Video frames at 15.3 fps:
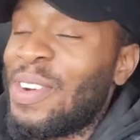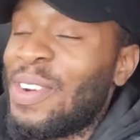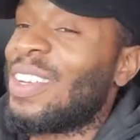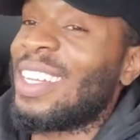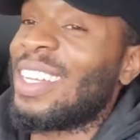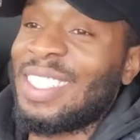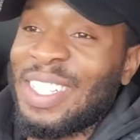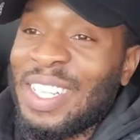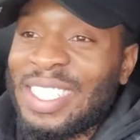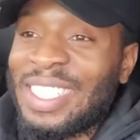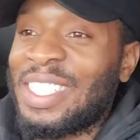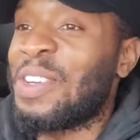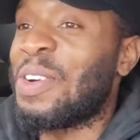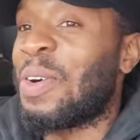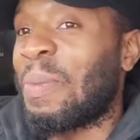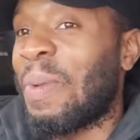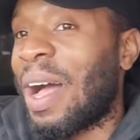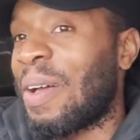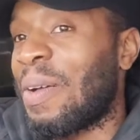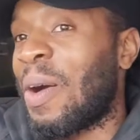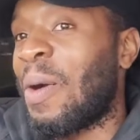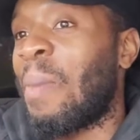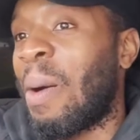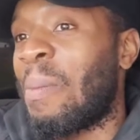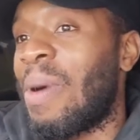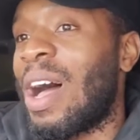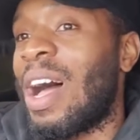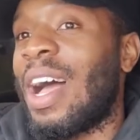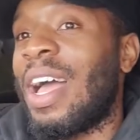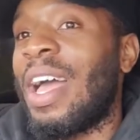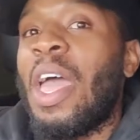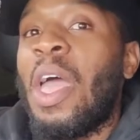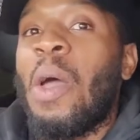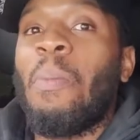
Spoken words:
gonna lie to you. It's still on my mind.